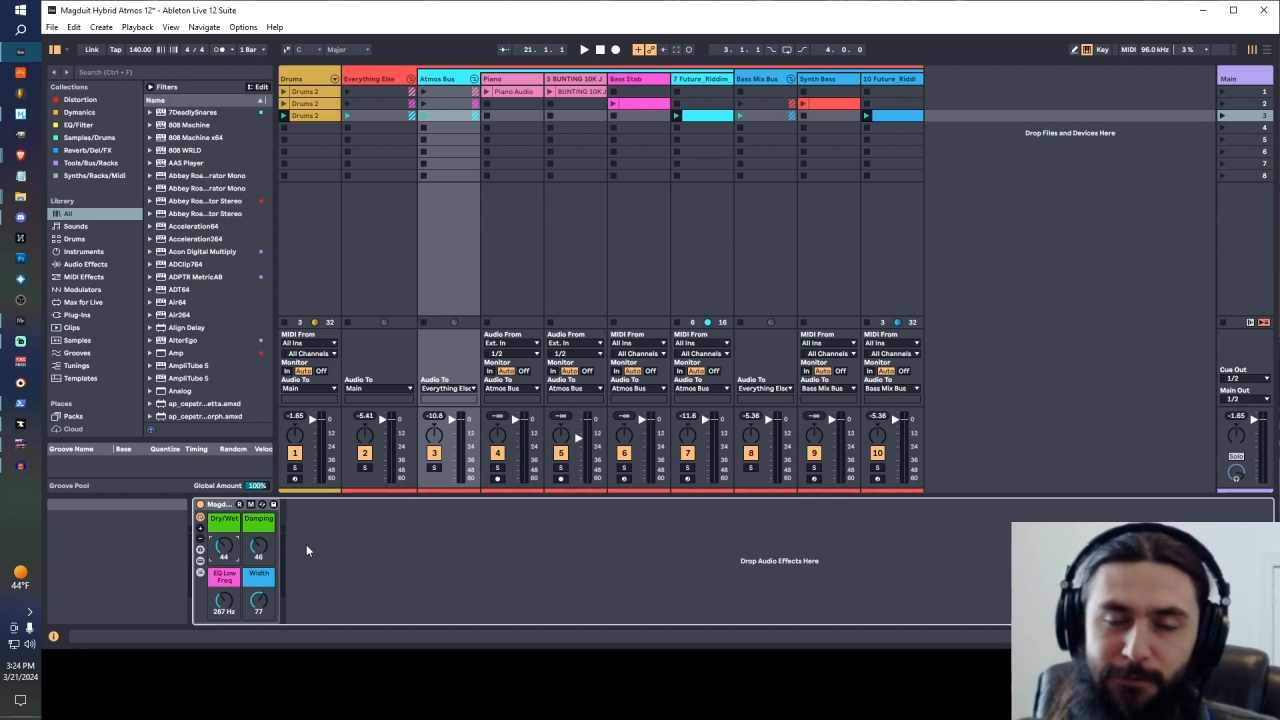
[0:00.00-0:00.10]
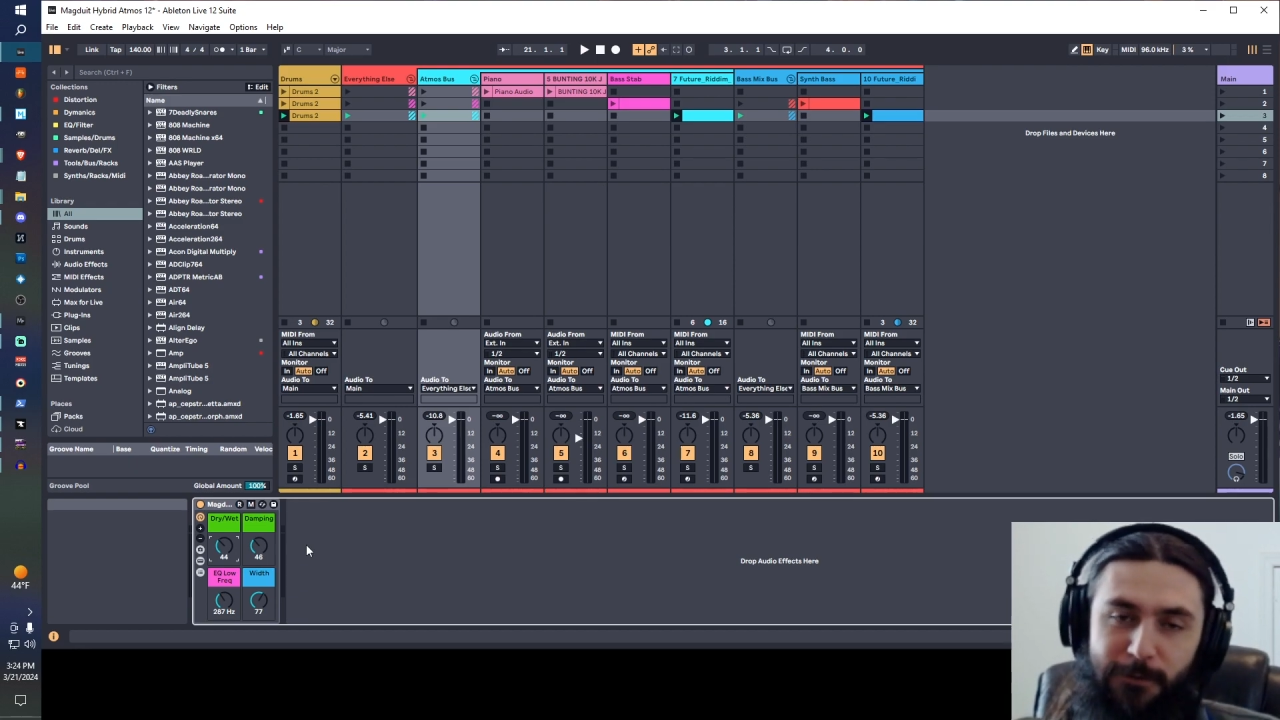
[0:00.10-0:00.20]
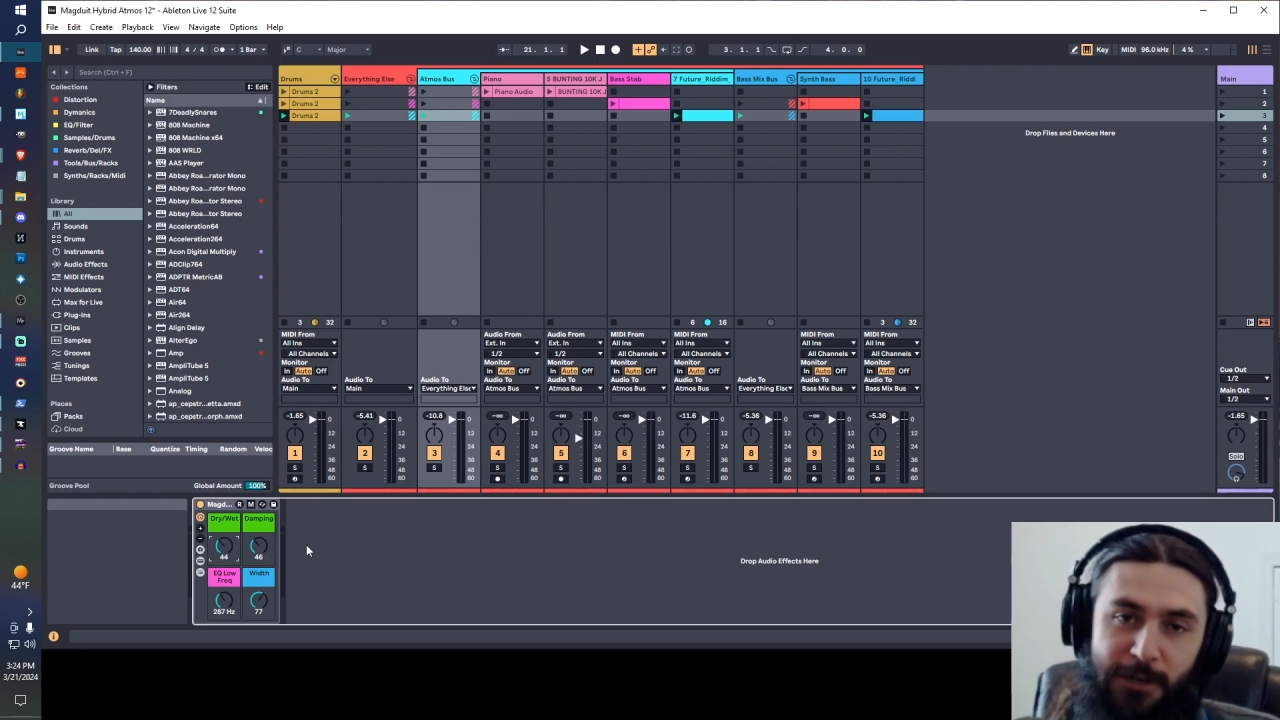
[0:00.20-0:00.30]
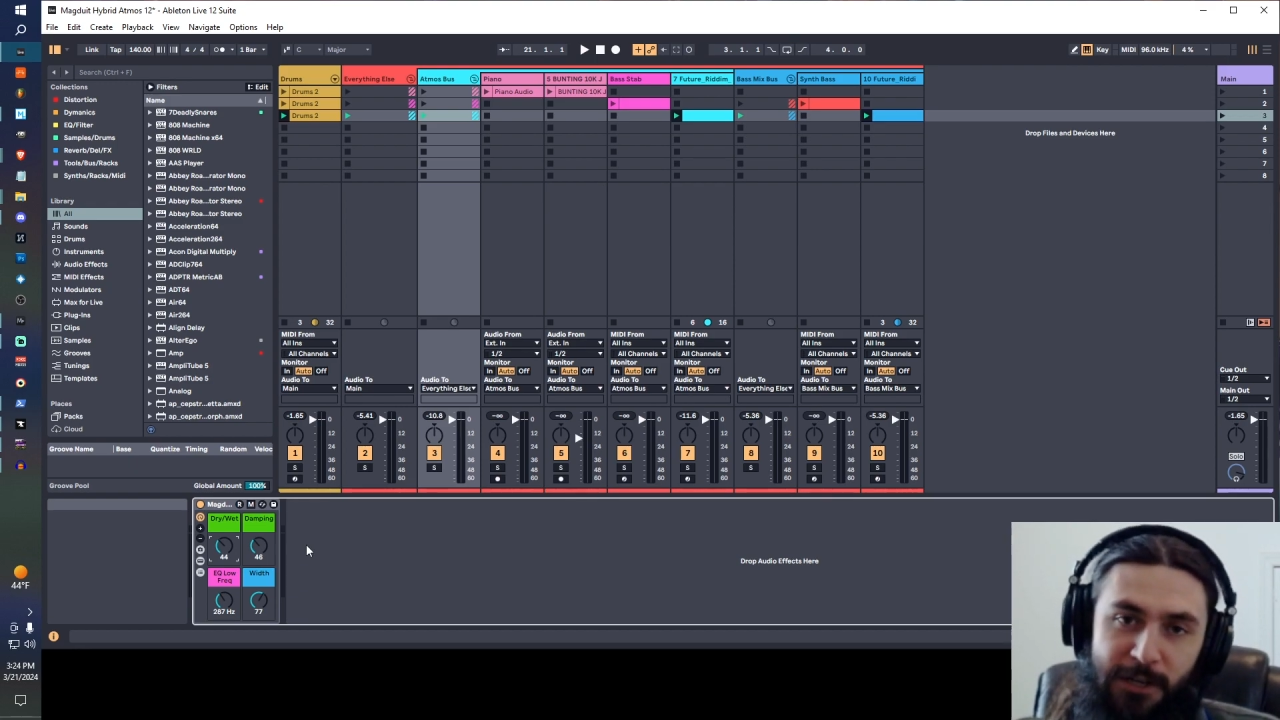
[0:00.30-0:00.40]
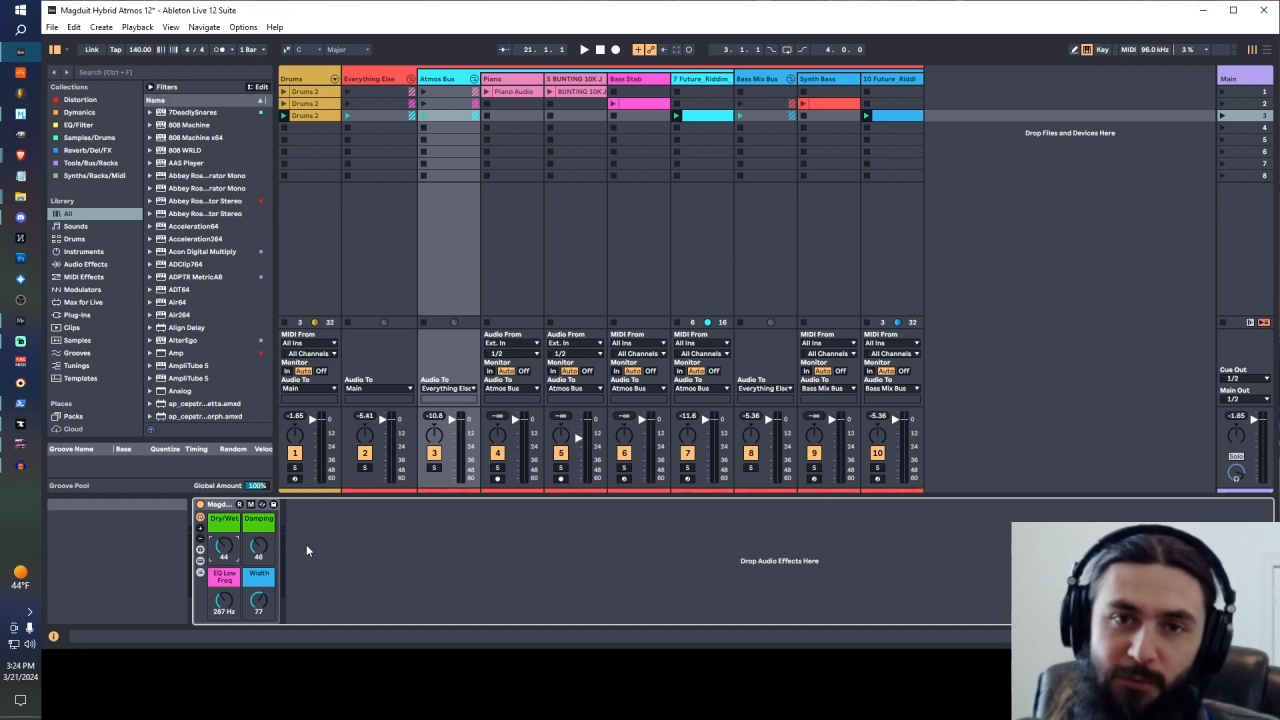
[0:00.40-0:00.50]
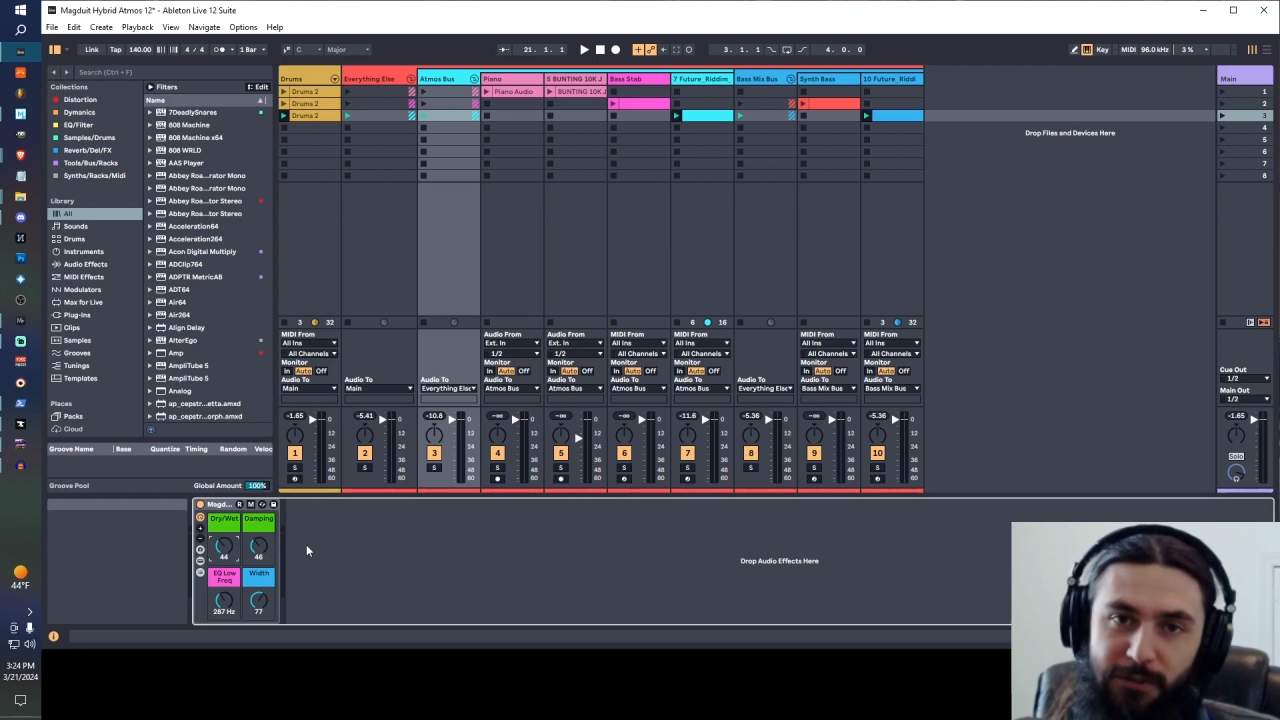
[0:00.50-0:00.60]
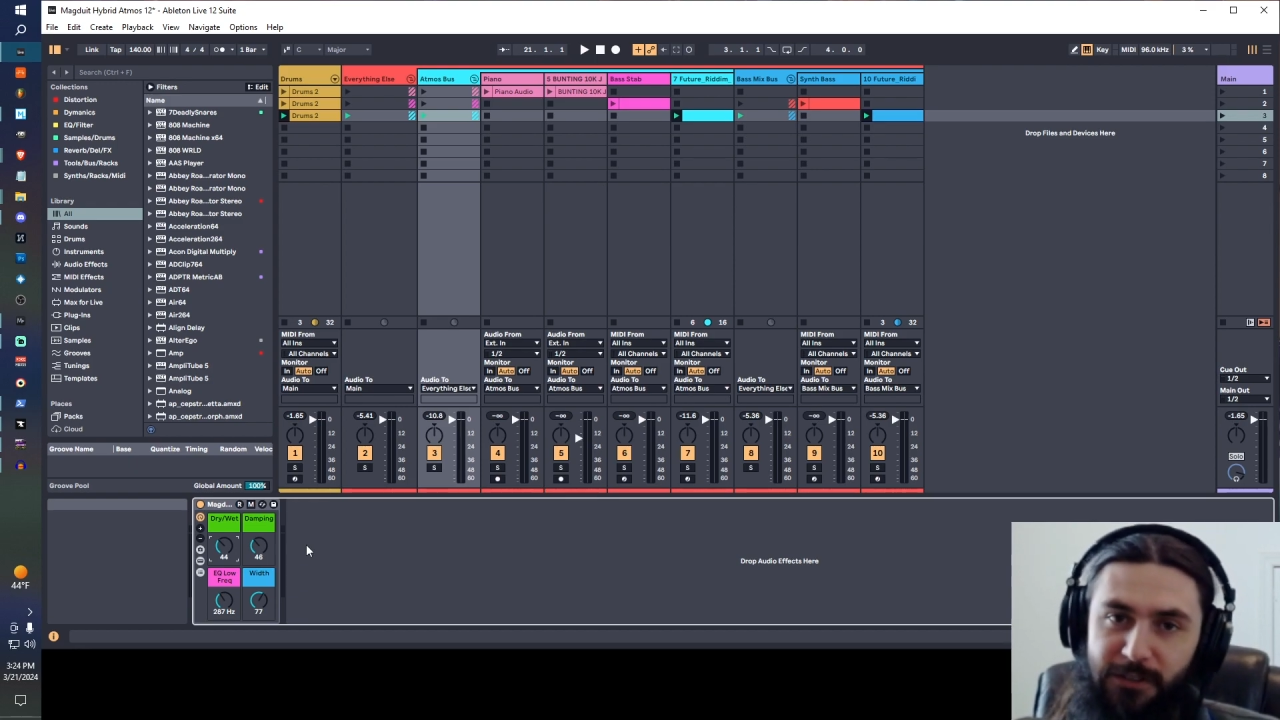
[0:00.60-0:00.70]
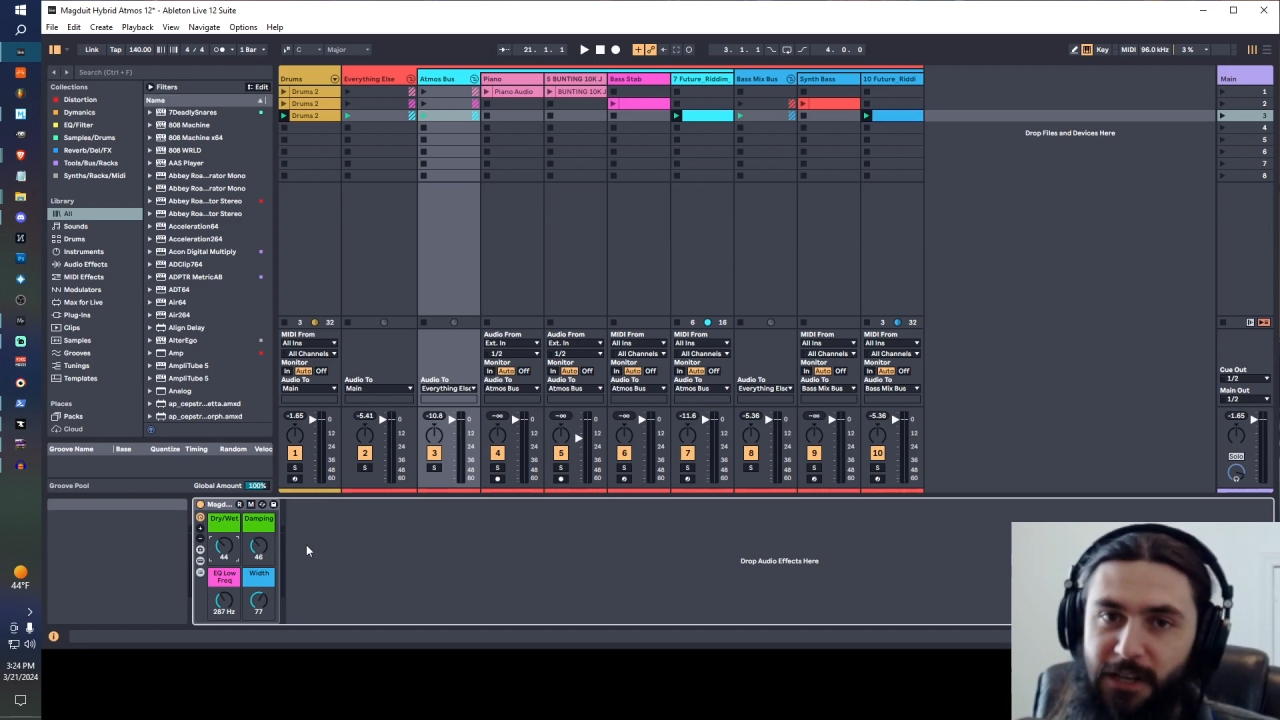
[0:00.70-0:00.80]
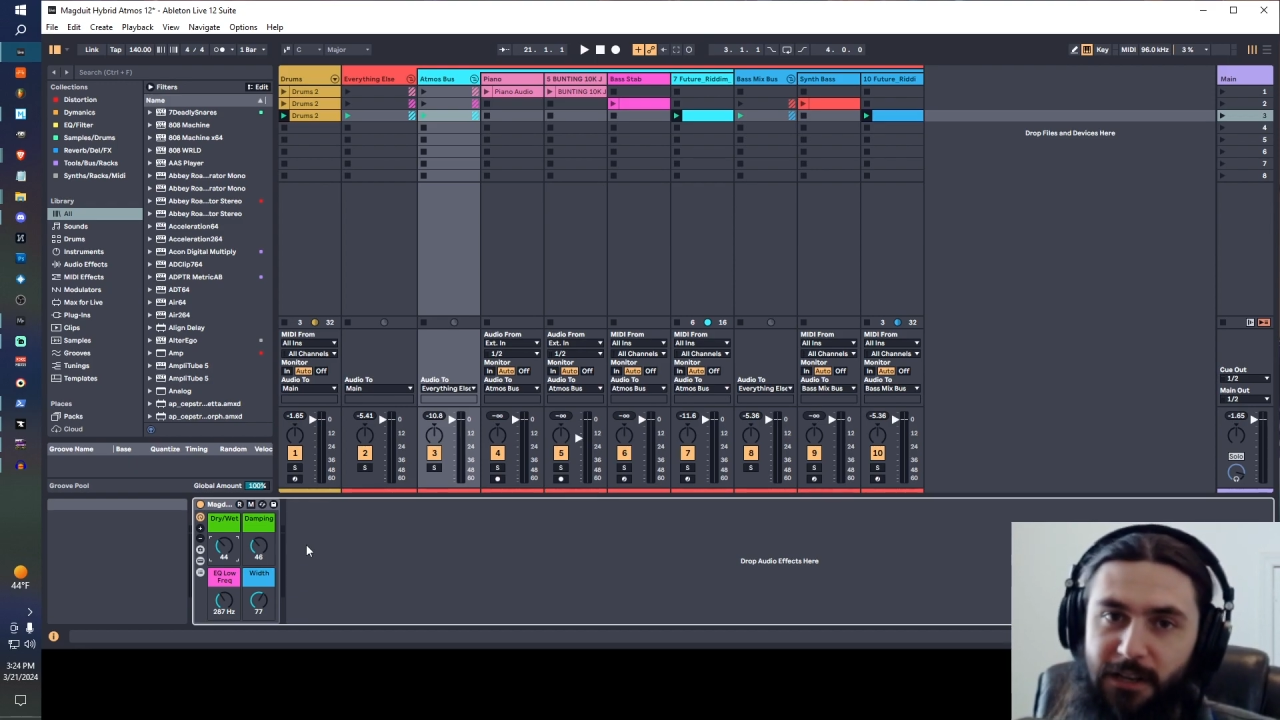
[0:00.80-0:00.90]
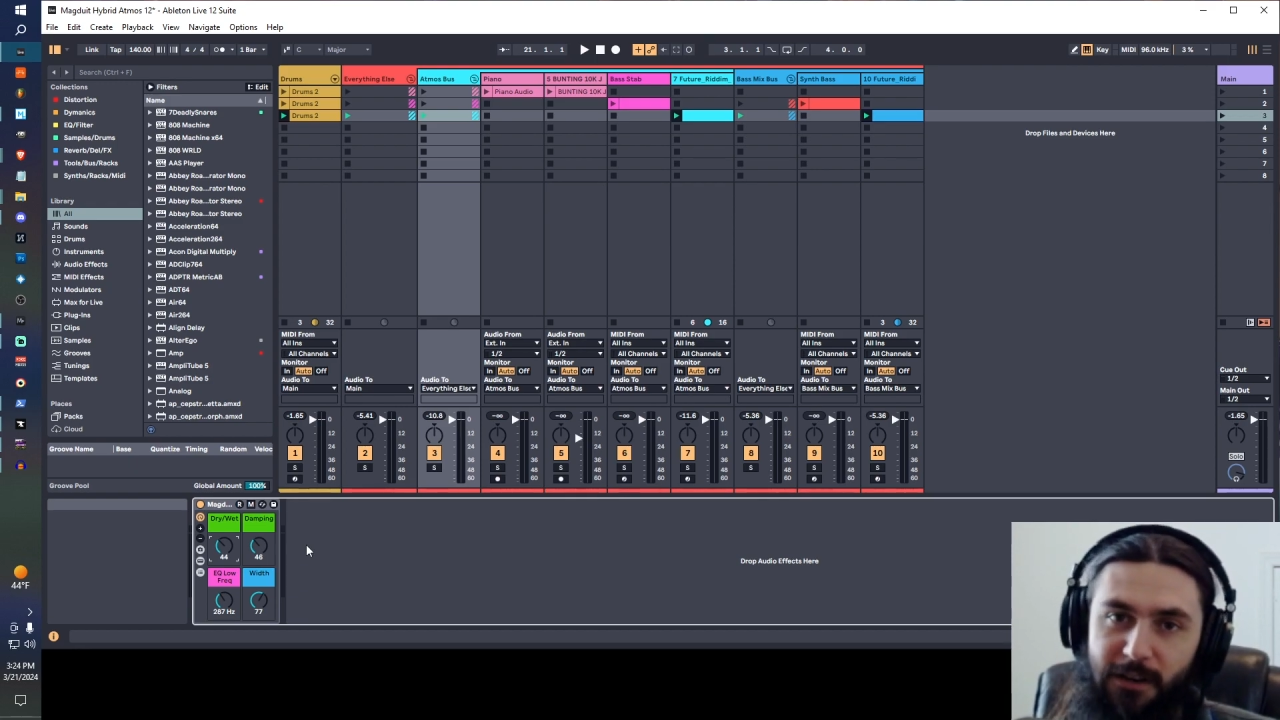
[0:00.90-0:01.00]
free once again